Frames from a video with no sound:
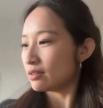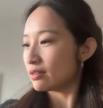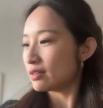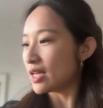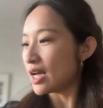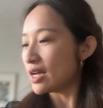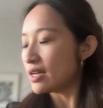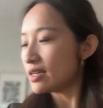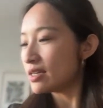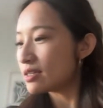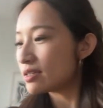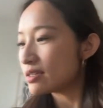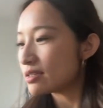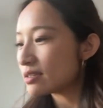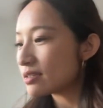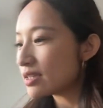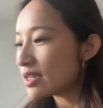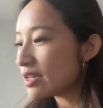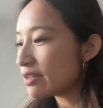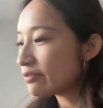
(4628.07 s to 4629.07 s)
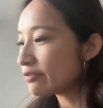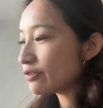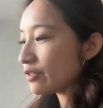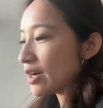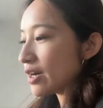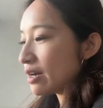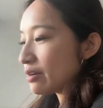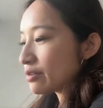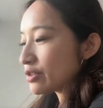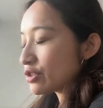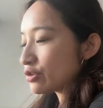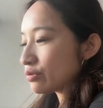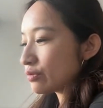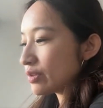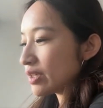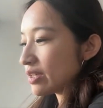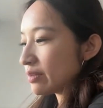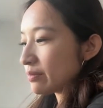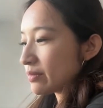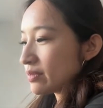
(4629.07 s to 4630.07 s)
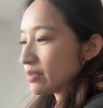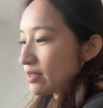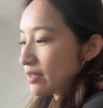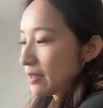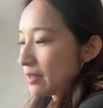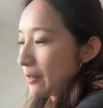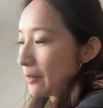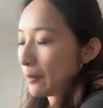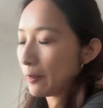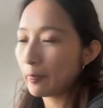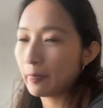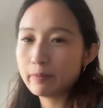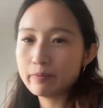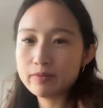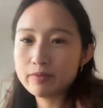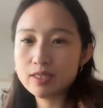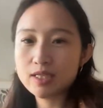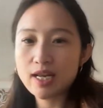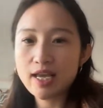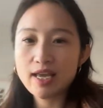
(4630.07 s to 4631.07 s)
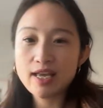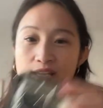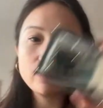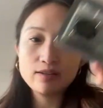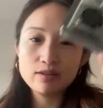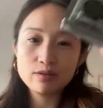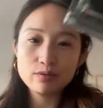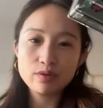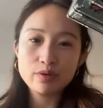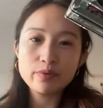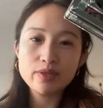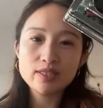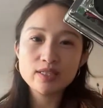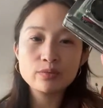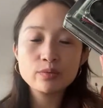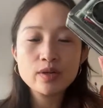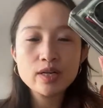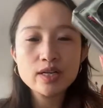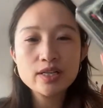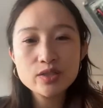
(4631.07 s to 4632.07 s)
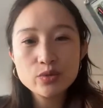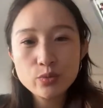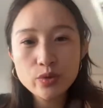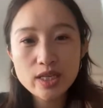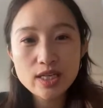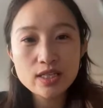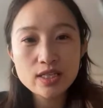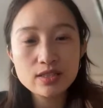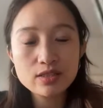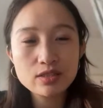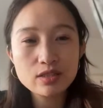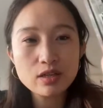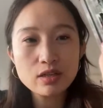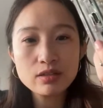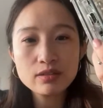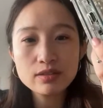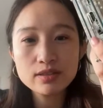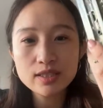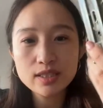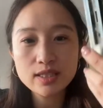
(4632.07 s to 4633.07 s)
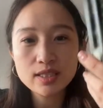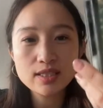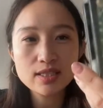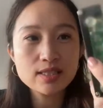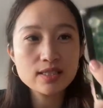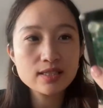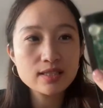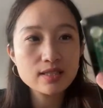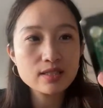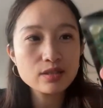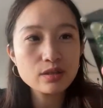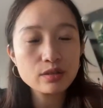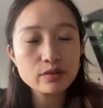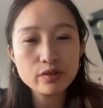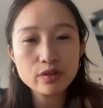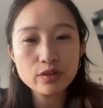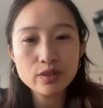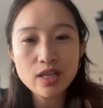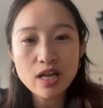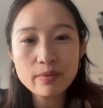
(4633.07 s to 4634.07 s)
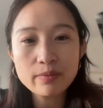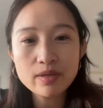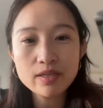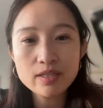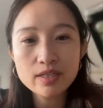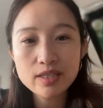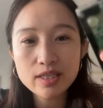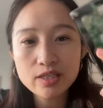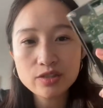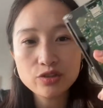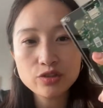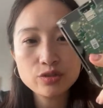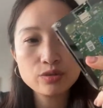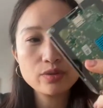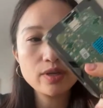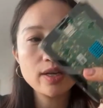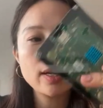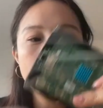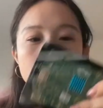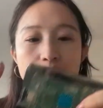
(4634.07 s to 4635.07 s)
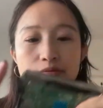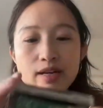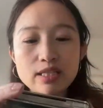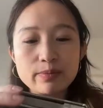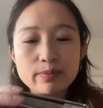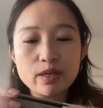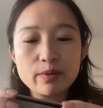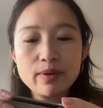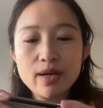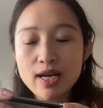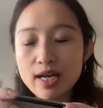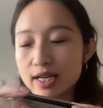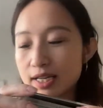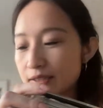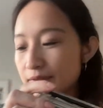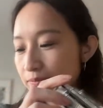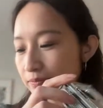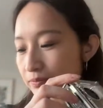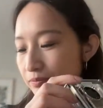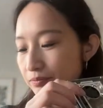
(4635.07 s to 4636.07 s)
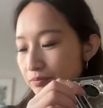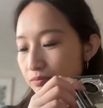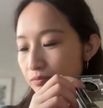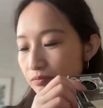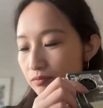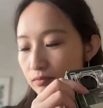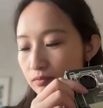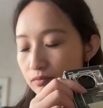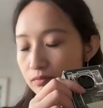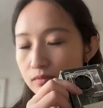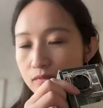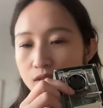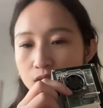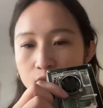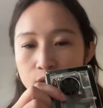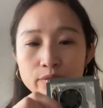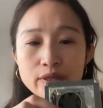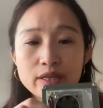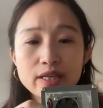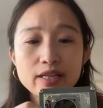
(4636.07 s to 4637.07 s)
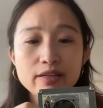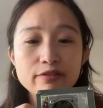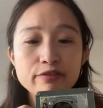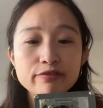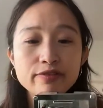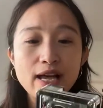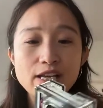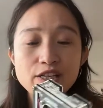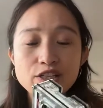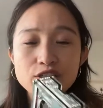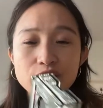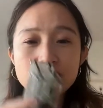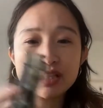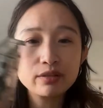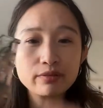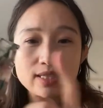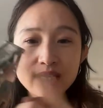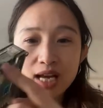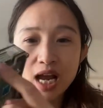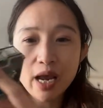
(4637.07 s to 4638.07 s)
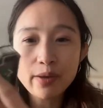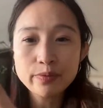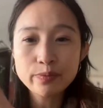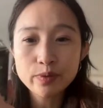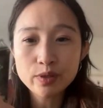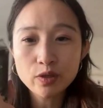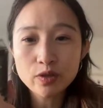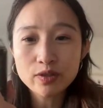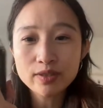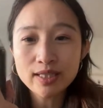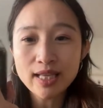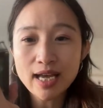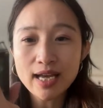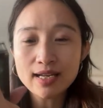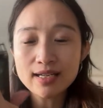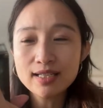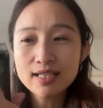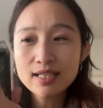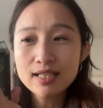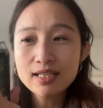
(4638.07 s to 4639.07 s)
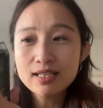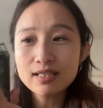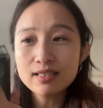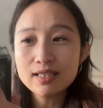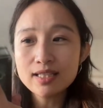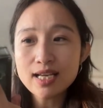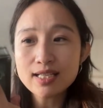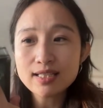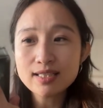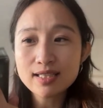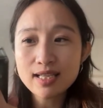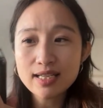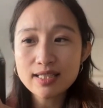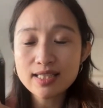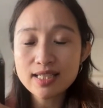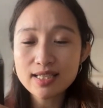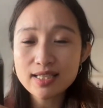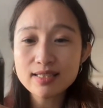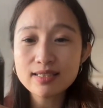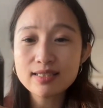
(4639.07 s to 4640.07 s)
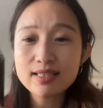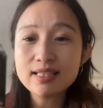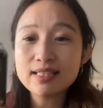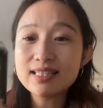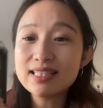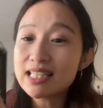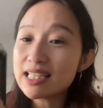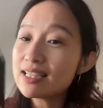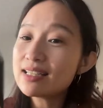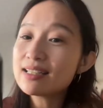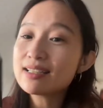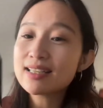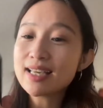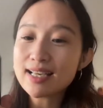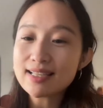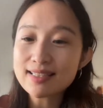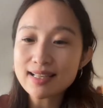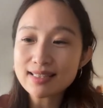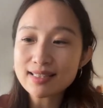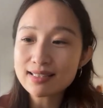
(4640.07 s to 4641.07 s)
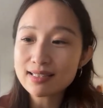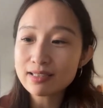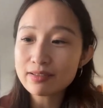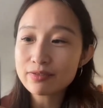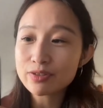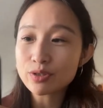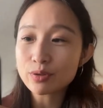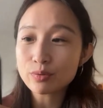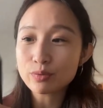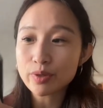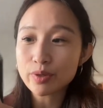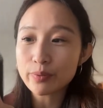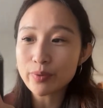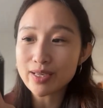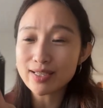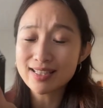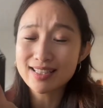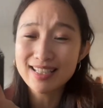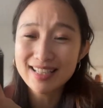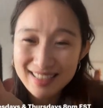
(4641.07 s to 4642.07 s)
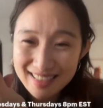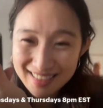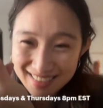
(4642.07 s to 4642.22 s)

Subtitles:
That is it for our stream. Today, what we did was we installed an instance of Olama into a Raspberry Pi. We flashed it 3 times. We learned that the SSID is indeed case sensitive, so we wasted